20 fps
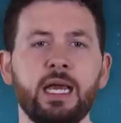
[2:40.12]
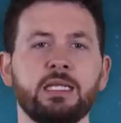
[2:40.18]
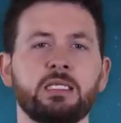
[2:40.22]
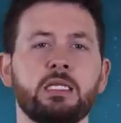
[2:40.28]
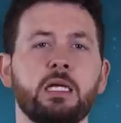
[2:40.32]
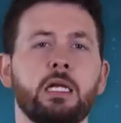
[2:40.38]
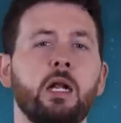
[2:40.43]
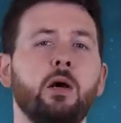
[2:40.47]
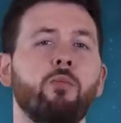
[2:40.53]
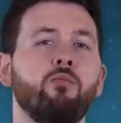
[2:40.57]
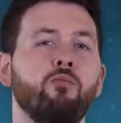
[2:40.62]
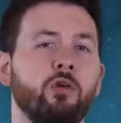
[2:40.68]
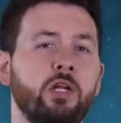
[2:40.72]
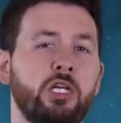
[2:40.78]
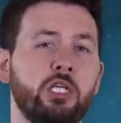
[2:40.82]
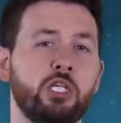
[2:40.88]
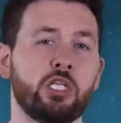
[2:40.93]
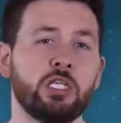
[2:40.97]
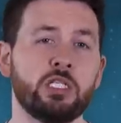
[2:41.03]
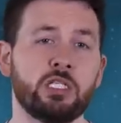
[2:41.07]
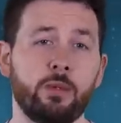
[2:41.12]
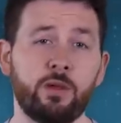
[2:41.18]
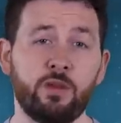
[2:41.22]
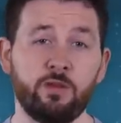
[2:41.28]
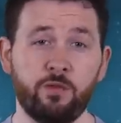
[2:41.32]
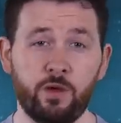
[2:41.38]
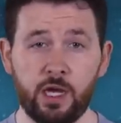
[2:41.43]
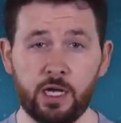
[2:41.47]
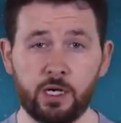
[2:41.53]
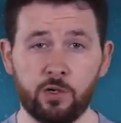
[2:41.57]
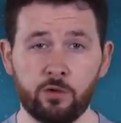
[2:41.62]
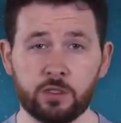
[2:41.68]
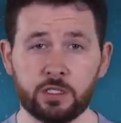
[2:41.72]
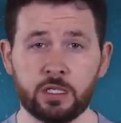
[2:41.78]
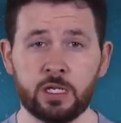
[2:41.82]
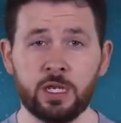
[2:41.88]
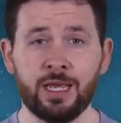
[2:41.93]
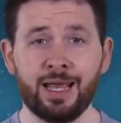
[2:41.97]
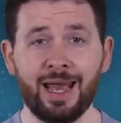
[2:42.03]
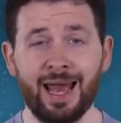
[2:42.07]
as the club reached the semi-finals.
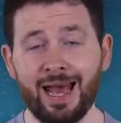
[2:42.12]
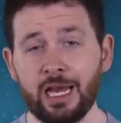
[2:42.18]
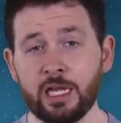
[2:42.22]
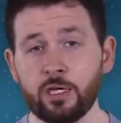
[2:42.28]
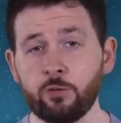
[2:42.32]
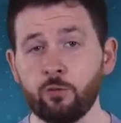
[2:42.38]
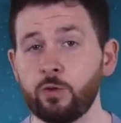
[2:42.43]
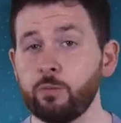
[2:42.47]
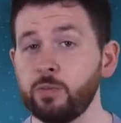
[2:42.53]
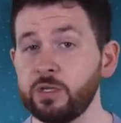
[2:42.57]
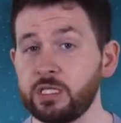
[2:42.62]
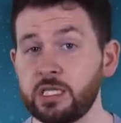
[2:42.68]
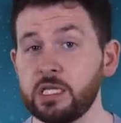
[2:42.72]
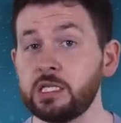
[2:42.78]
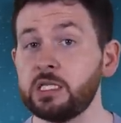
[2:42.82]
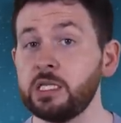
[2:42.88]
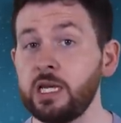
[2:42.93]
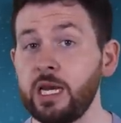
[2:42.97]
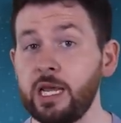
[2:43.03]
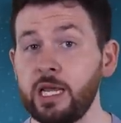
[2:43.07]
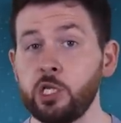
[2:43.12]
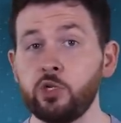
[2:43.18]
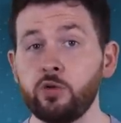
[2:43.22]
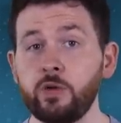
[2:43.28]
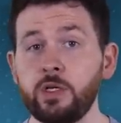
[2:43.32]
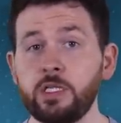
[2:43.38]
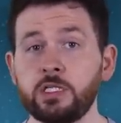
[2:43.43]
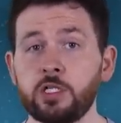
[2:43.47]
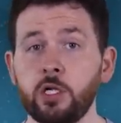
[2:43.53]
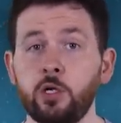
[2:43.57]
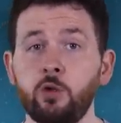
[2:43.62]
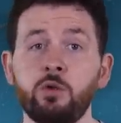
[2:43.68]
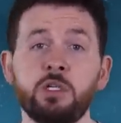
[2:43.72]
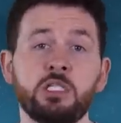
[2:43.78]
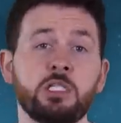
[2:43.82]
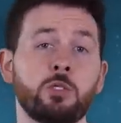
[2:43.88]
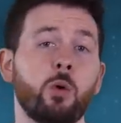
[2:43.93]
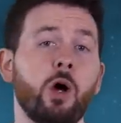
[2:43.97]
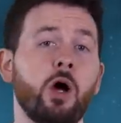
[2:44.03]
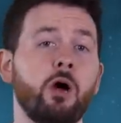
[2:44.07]
And with persistent injuries to Luis
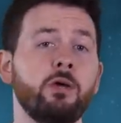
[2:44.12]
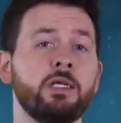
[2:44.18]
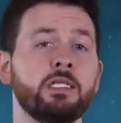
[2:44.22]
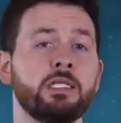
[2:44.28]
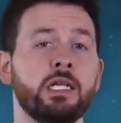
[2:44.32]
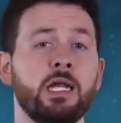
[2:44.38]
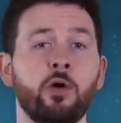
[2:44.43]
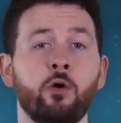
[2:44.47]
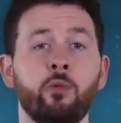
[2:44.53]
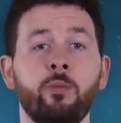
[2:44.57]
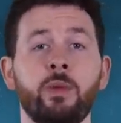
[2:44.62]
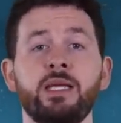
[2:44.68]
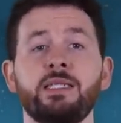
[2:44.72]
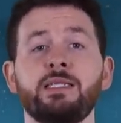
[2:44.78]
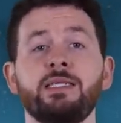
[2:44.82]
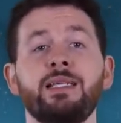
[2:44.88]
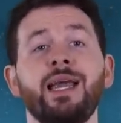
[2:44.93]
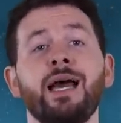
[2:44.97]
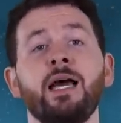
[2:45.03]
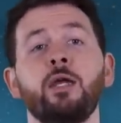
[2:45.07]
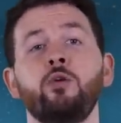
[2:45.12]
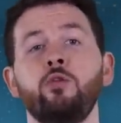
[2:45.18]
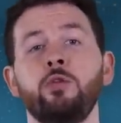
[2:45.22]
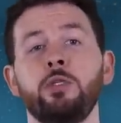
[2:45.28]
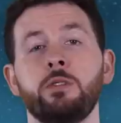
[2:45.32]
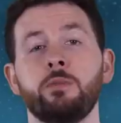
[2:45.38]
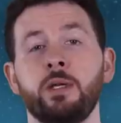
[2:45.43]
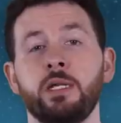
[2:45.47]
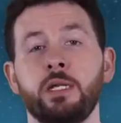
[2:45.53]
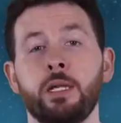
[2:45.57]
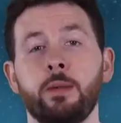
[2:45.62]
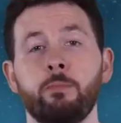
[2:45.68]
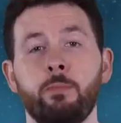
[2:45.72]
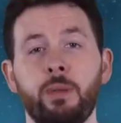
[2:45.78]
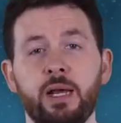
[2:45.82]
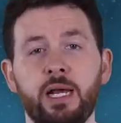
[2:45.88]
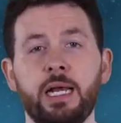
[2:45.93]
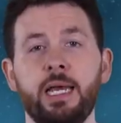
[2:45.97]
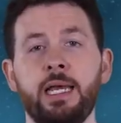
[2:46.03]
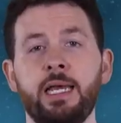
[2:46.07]
Suarez, Leo Messi and Ousmane
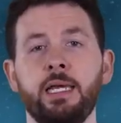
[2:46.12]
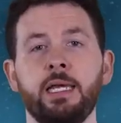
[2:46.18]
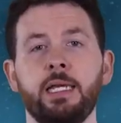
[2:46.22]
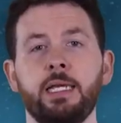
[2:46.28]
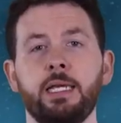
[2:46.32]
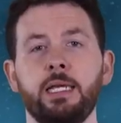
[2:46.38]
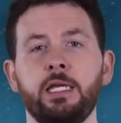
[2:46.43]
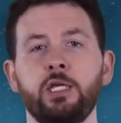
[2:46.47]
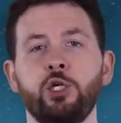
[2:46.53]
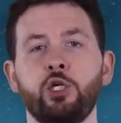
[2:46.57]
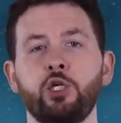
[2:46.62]
Dembele, he's